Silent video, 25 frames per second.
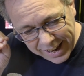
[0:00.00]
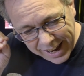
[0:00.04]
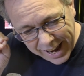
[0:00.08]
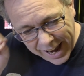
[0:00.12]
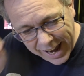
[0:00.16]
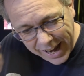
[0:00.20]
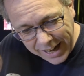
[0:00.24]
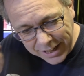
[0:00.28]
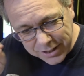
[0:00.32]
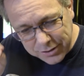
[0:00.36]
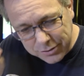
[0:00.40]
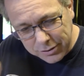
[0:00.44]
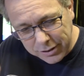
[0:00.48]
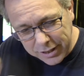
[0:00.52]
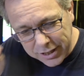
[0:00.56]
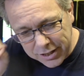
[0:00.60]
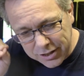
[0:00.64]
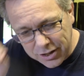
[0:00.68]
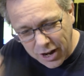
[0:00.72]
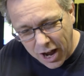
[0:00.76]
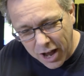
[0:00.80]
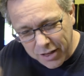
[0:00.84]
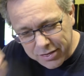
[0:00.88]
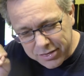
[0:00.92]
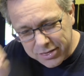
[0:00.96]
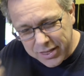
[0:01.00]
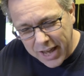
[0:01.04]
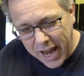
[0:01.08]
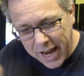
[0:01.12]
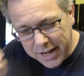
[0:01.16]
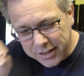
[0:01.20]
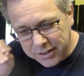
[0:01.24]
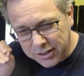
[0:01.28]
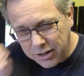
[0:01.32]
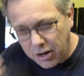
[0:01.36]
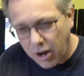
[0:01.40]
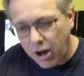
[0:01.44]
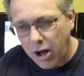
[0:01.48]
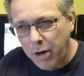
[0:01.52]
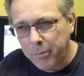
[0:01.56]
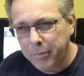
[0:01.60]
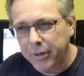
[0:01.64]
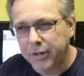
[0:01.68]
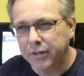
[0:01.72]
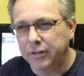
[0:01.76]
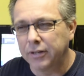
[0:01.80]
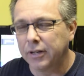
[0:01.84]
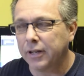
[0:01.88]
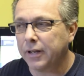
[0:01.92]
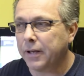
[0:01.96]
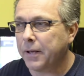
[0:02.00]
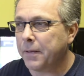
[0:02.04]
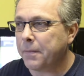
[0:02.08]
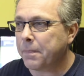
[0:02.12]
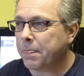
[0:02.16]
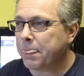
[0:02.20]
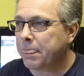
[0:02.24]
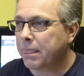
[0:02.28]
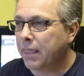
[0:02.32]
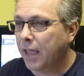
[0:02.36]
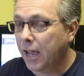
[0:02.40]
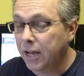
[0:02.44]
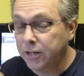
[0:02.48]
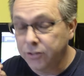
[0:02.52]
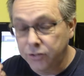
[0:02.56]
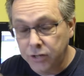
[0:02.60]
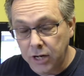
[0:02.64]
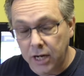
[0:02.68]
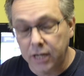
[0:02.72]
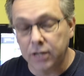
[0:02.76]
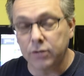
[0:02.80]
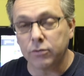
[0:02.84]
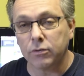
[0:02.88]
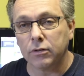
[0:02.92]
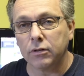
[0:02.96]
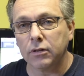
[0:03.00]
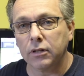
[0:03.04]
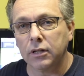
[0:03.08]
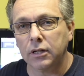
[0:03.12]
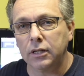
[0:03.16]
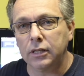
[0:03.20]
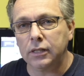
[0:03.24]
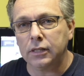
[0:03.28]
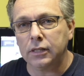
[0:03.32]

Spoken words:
actually not that common in general.